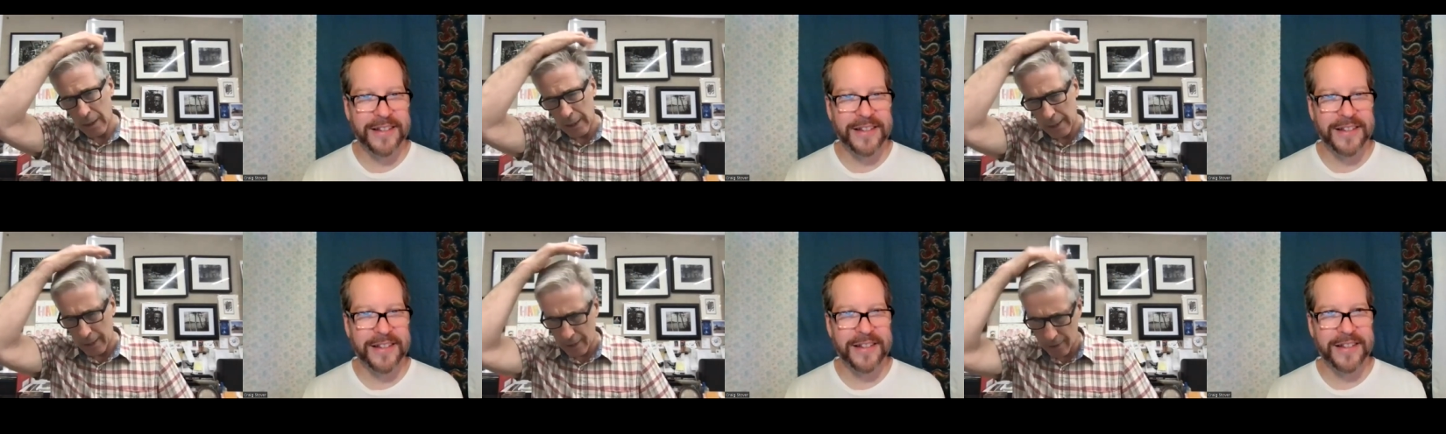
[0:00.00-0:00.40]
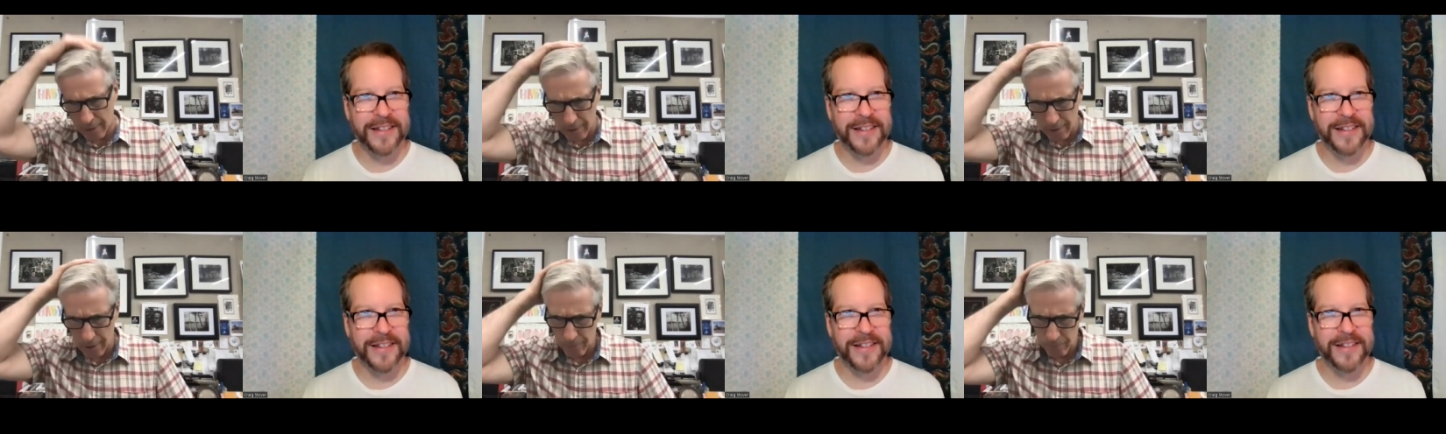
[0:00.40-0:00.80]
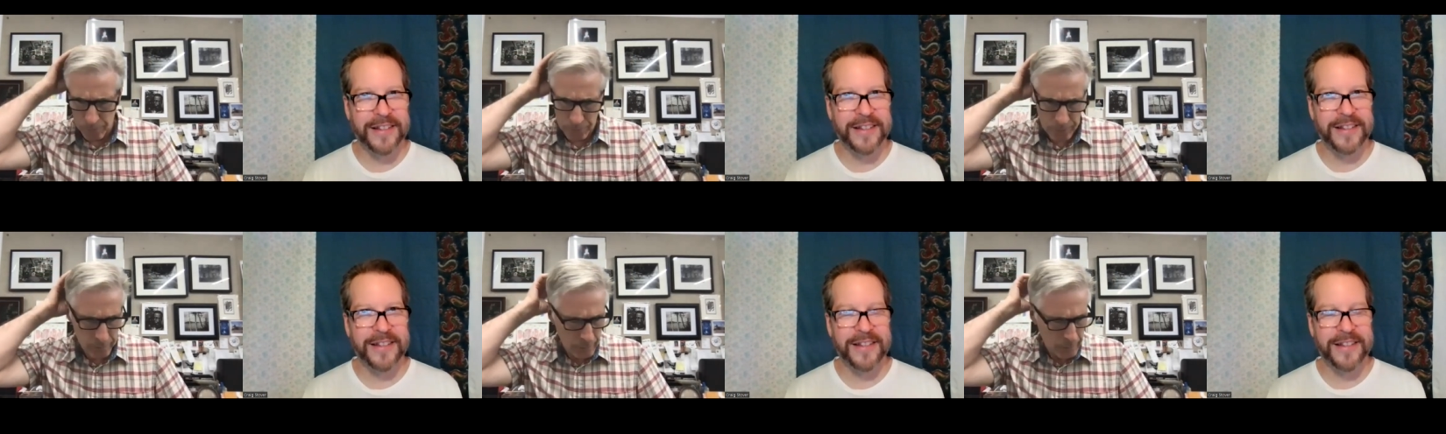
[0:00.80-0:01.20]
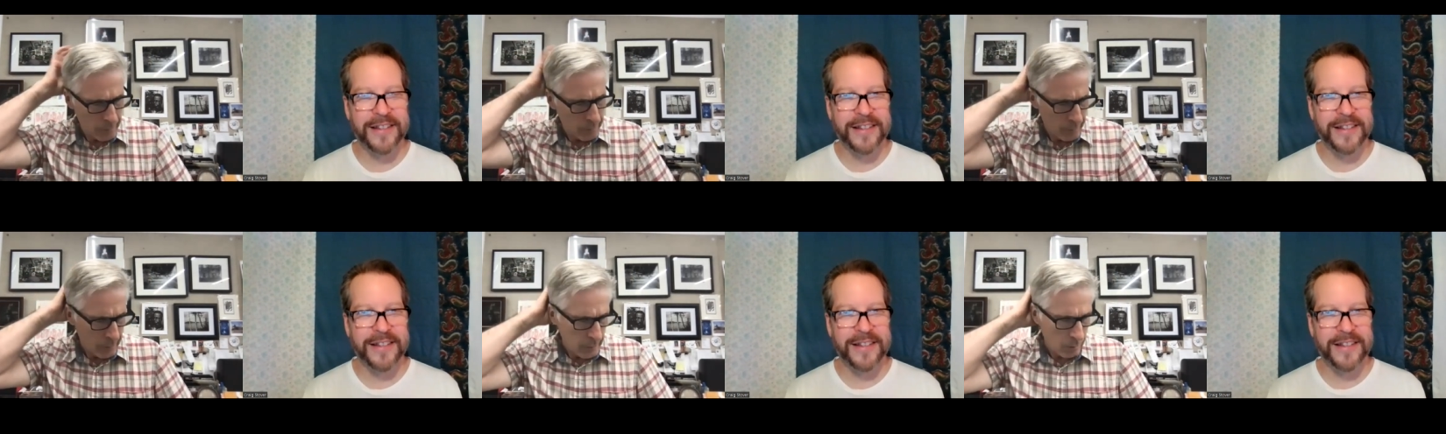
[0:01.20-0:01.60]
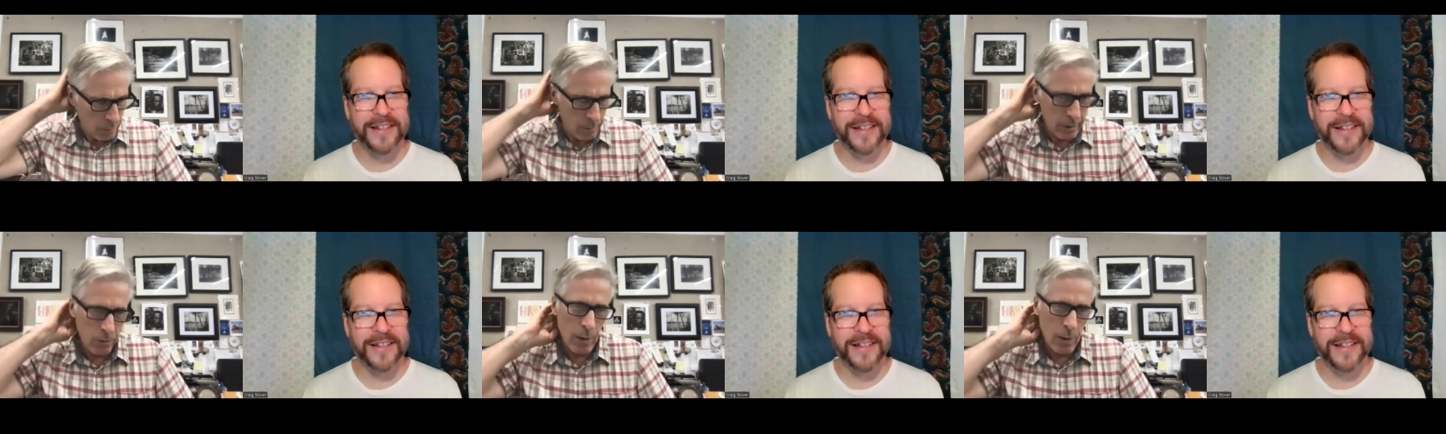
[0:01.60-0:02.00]
Speaker 1: and um,
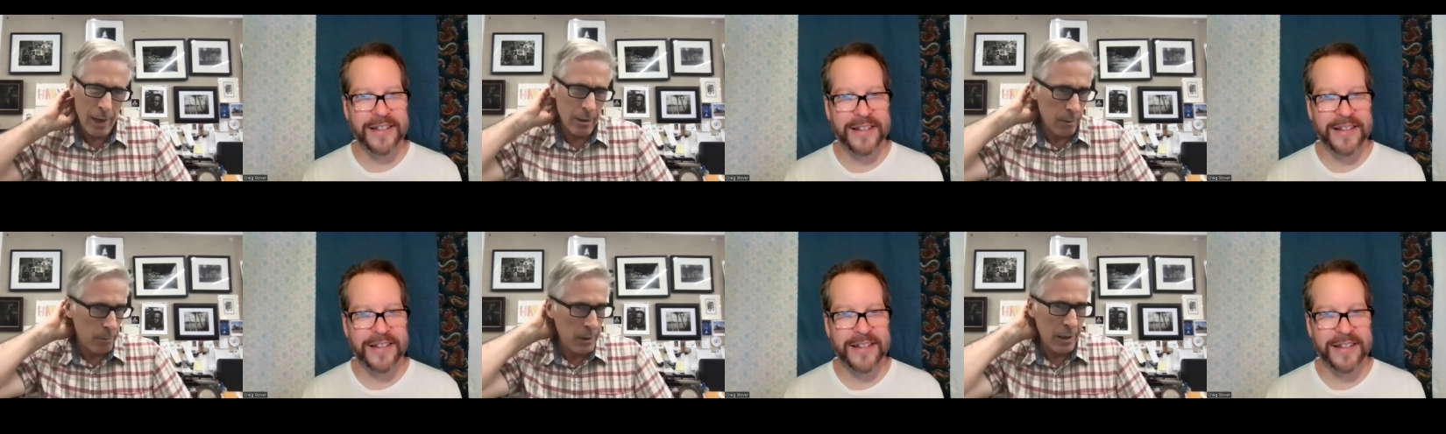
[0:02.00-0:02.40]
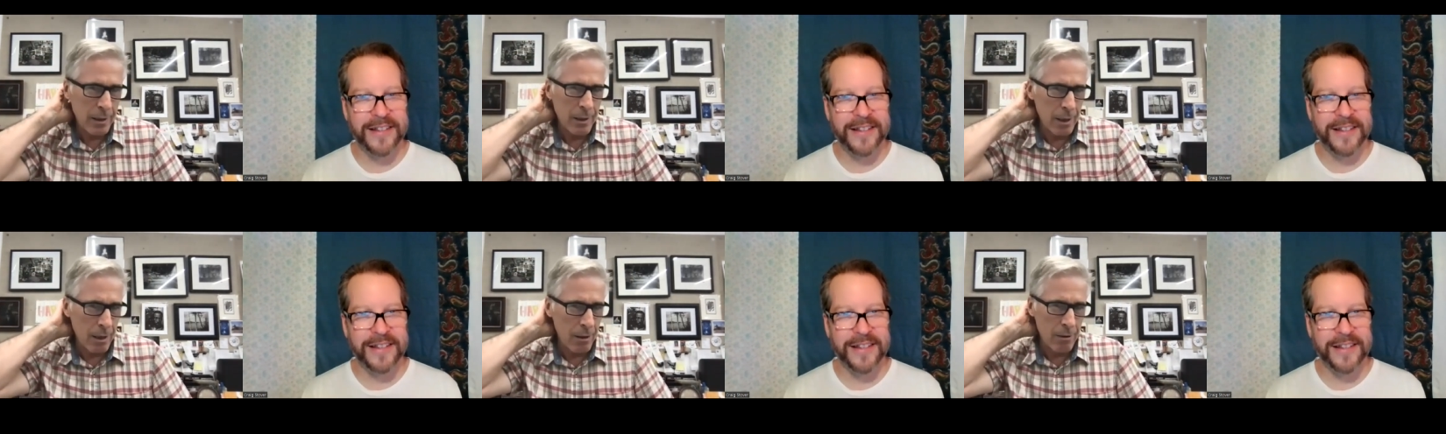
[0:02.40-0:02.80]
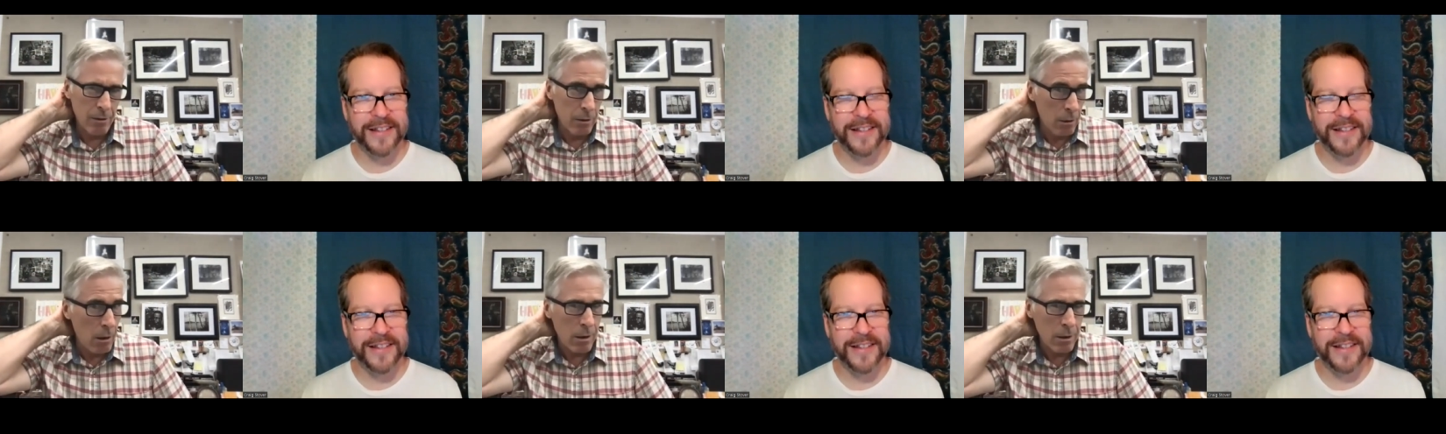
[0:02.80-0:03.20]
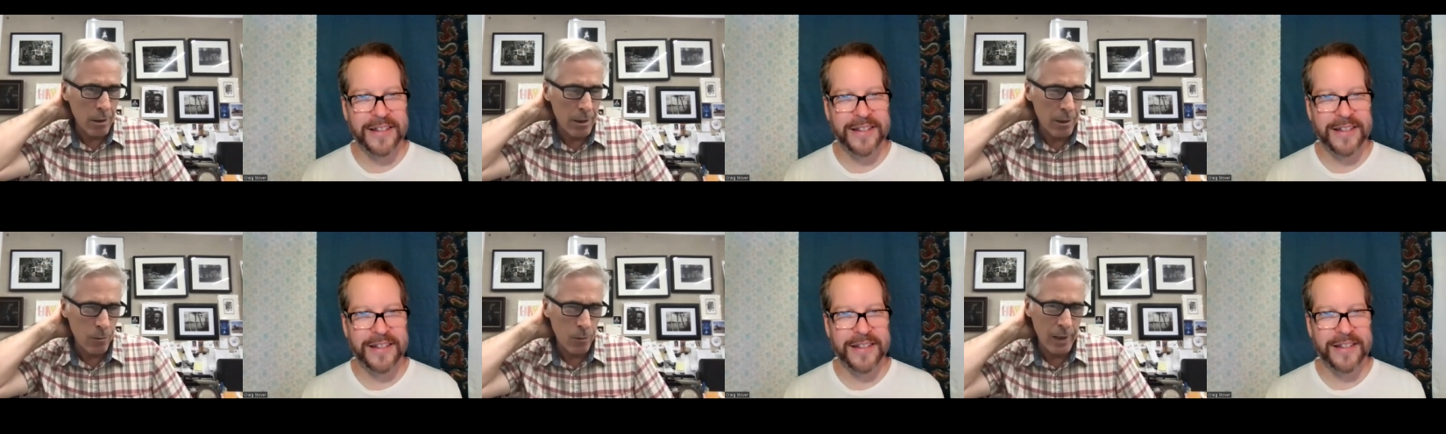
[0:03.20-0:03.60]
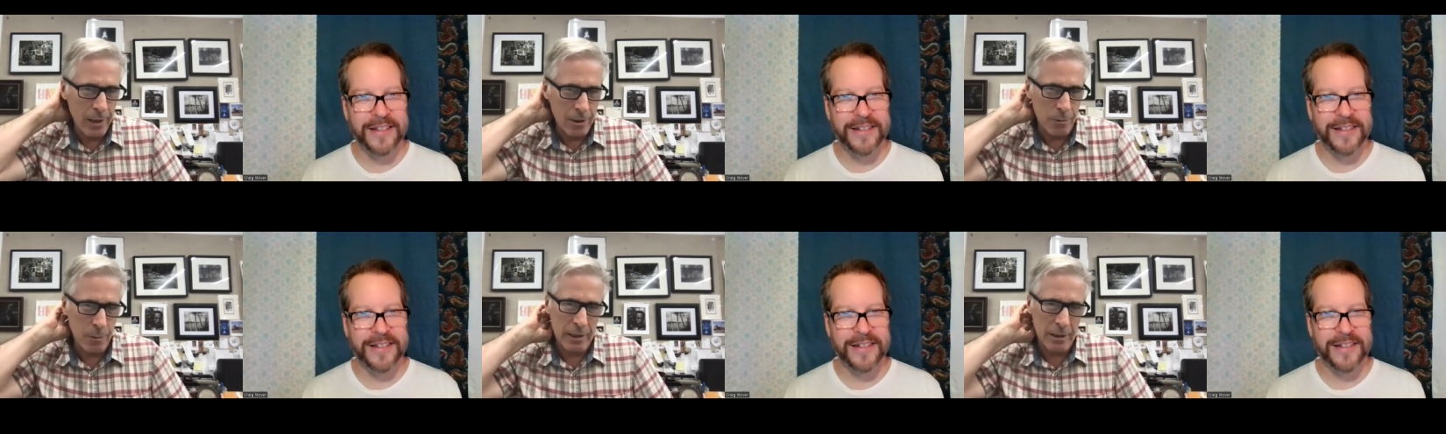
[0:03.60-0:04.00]
we wound up being there longer than we
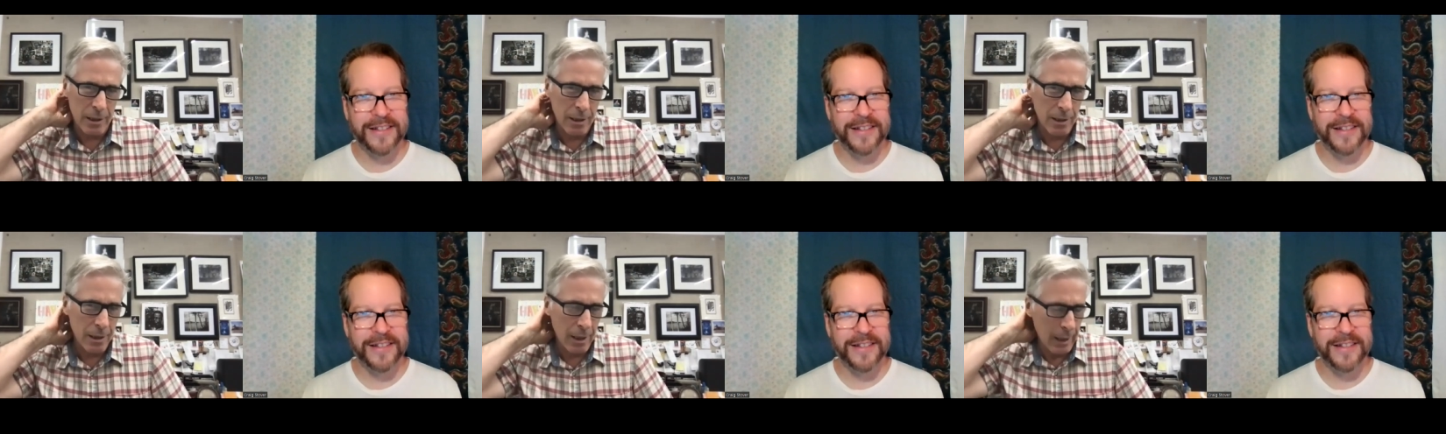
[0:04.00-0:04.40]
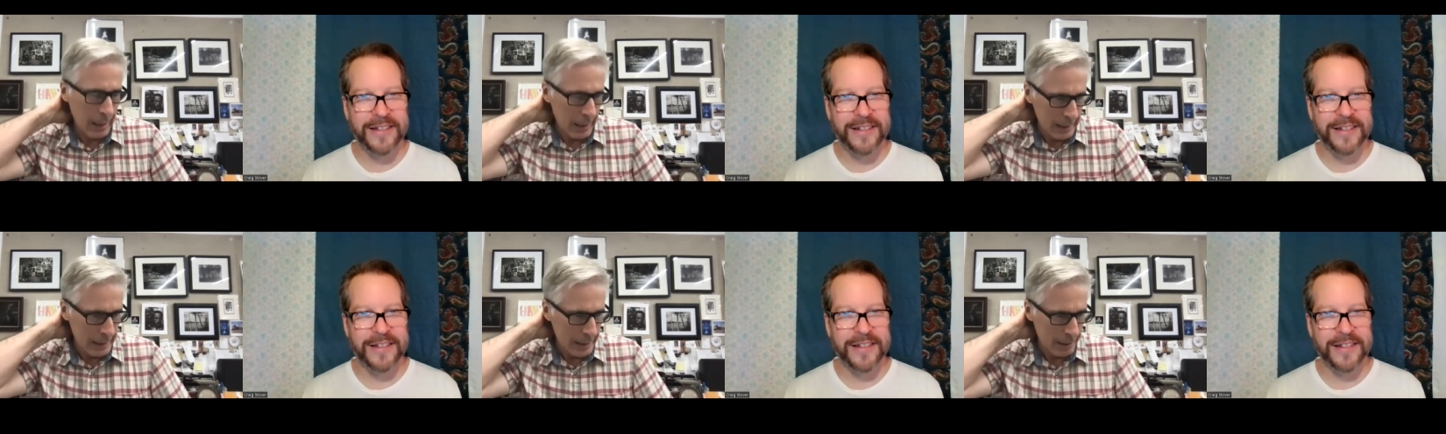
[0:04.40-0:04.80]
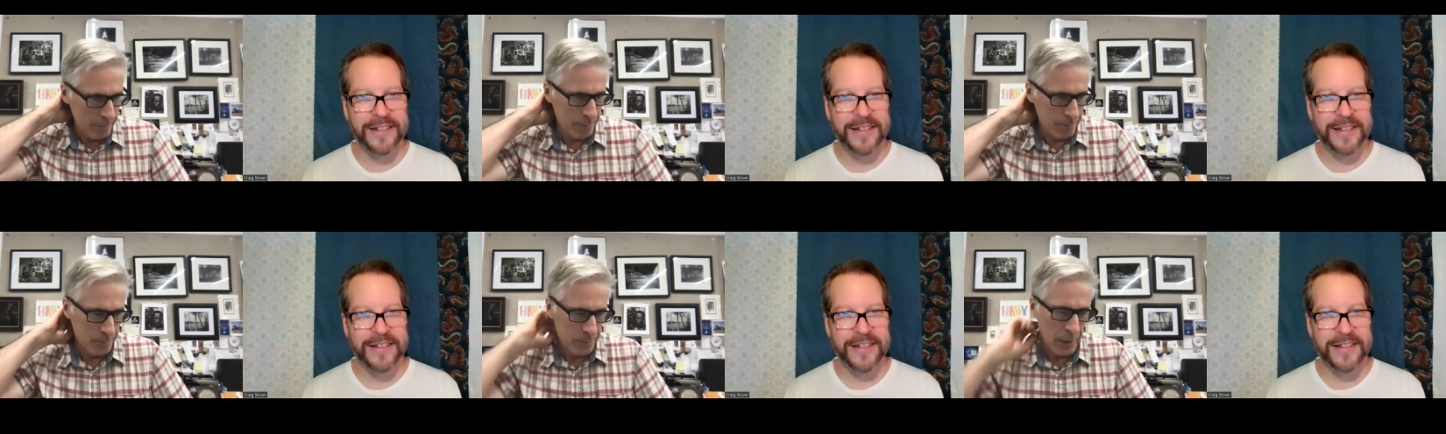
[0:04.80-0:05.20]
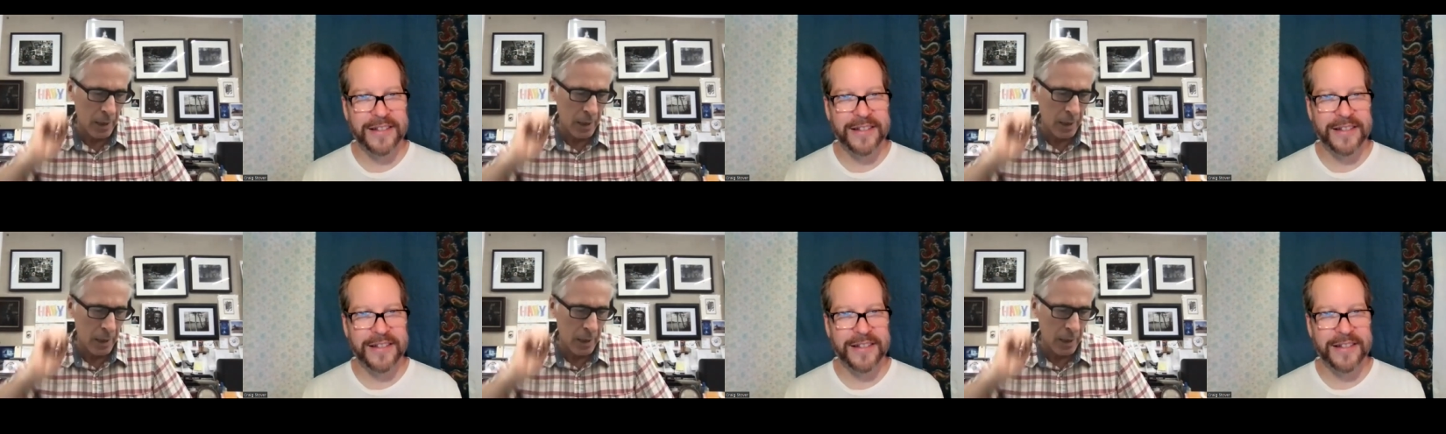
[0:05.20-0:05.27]
expected, and um,